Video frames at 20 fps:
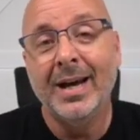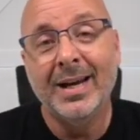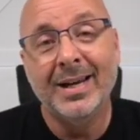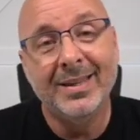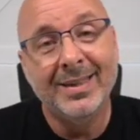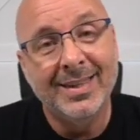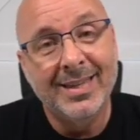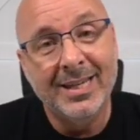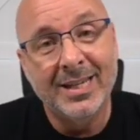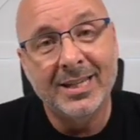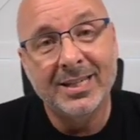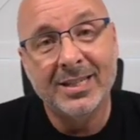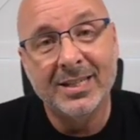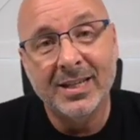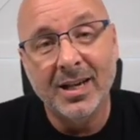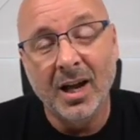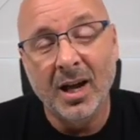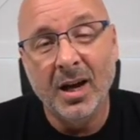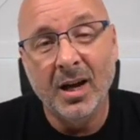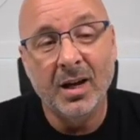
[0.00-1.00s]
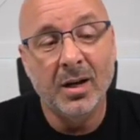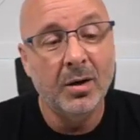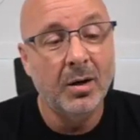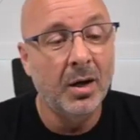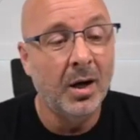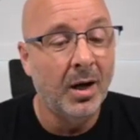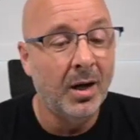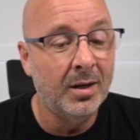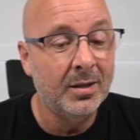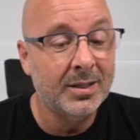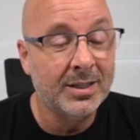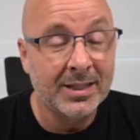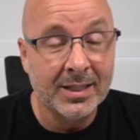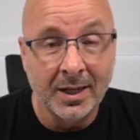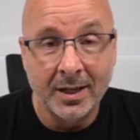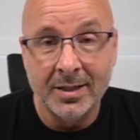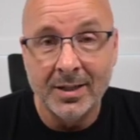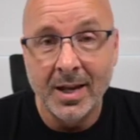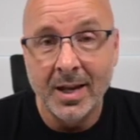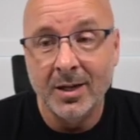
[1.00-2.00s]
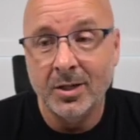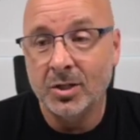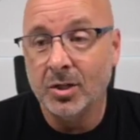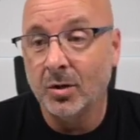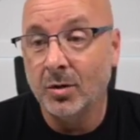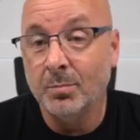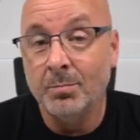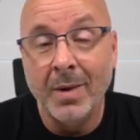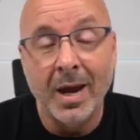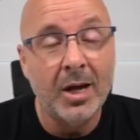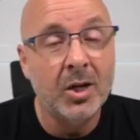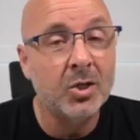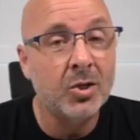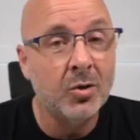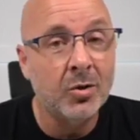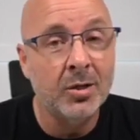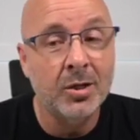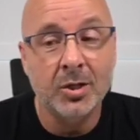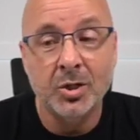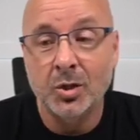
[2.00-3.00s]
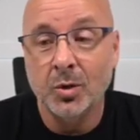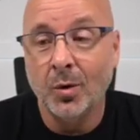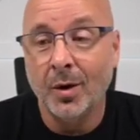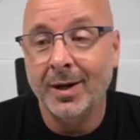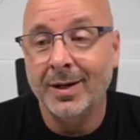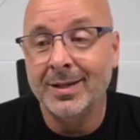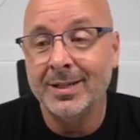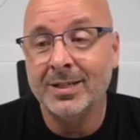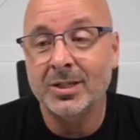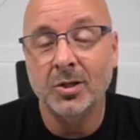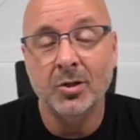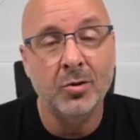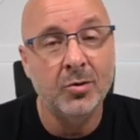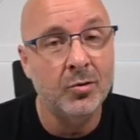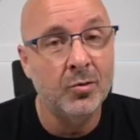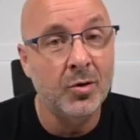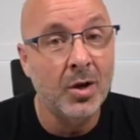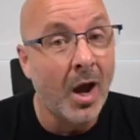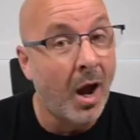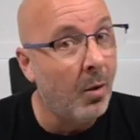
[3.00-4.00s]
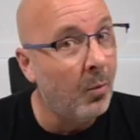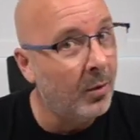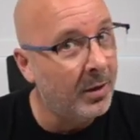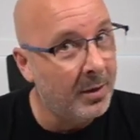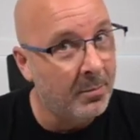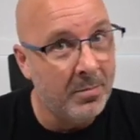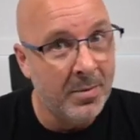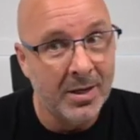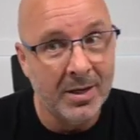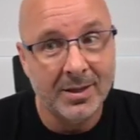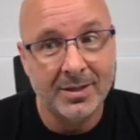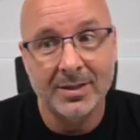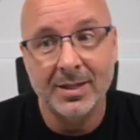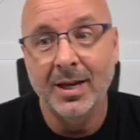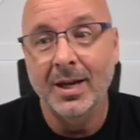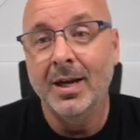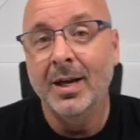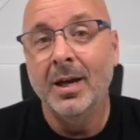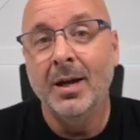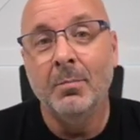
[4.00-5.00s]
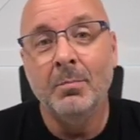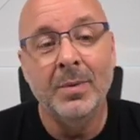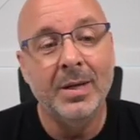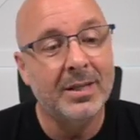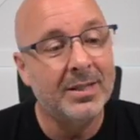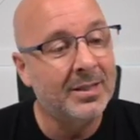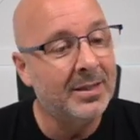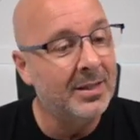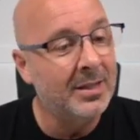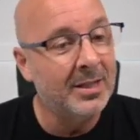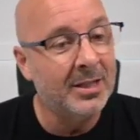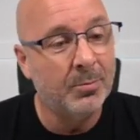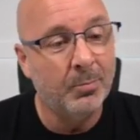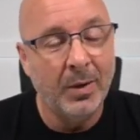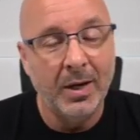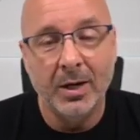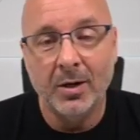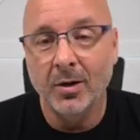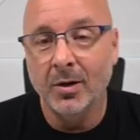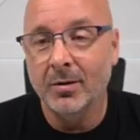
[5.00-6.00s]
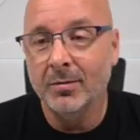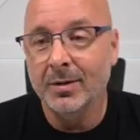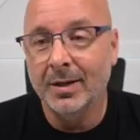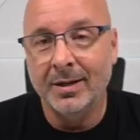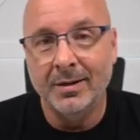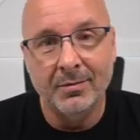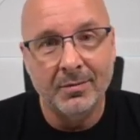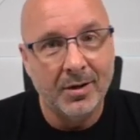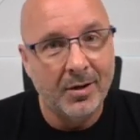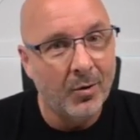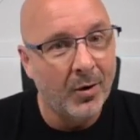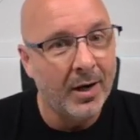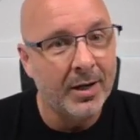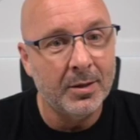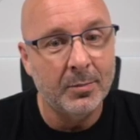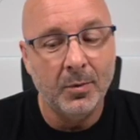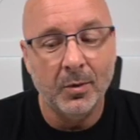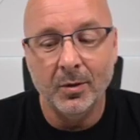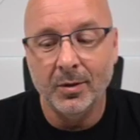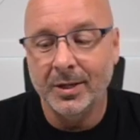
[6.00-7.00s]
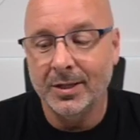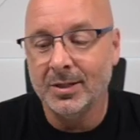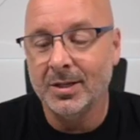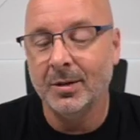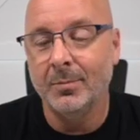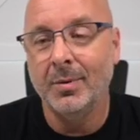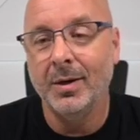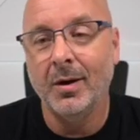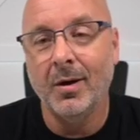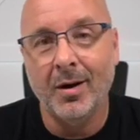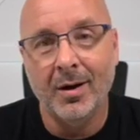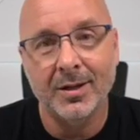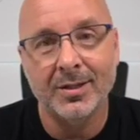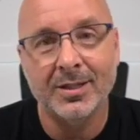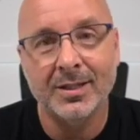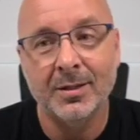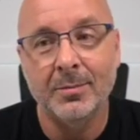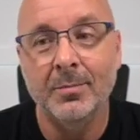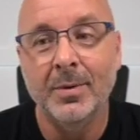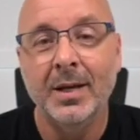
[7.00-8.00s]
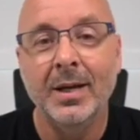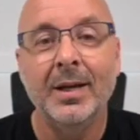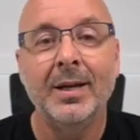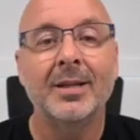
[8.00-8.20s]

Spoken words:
this Sunday, so make sure you join us. You do not want to miss this speaker. Incredible. It's going to be awesome.